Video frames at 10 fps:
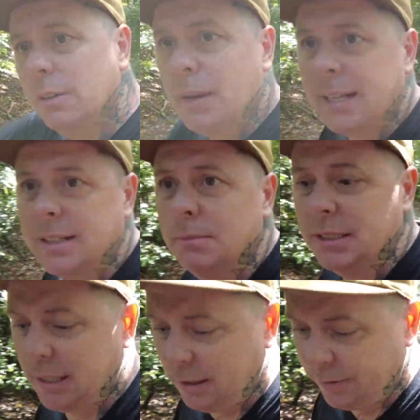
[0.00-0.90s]
I packed up my
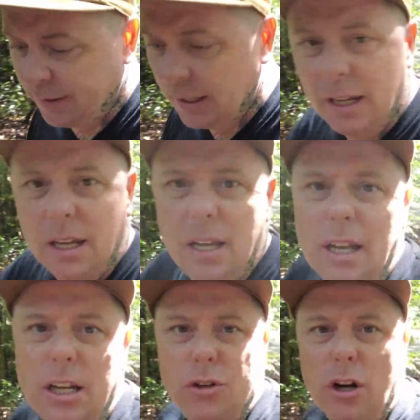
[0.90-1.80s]
stuff,
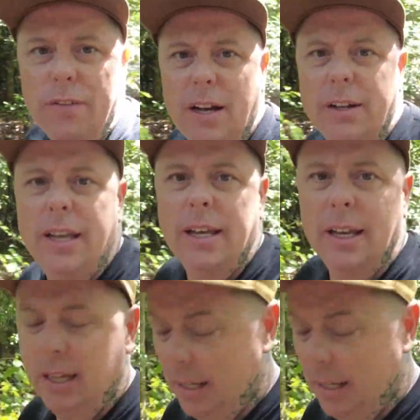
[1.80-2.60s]
drove out here.